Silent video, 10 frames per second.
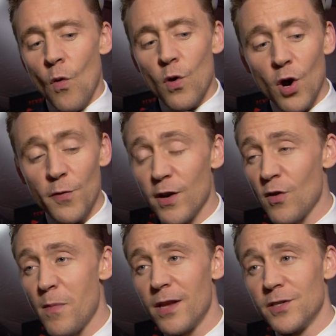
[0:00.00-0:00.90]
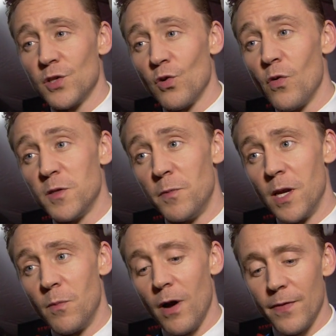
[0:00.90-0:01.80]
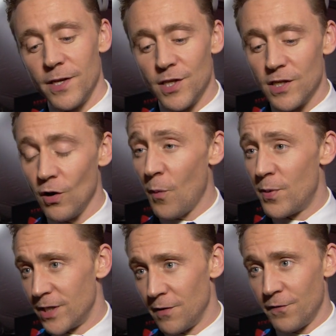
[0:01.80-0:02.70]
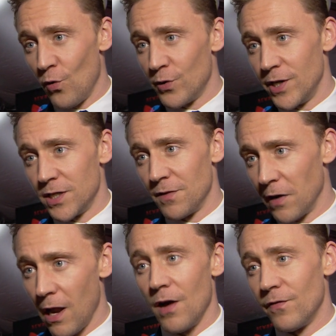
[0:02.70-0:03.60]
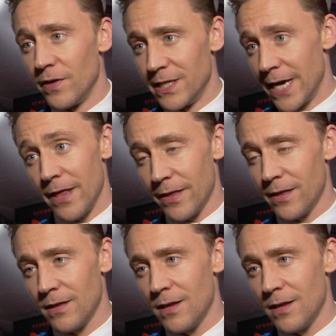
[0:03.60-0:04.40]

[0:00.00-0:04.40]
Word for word: Well, Gothic romance has always been about these opposite forces of love and death.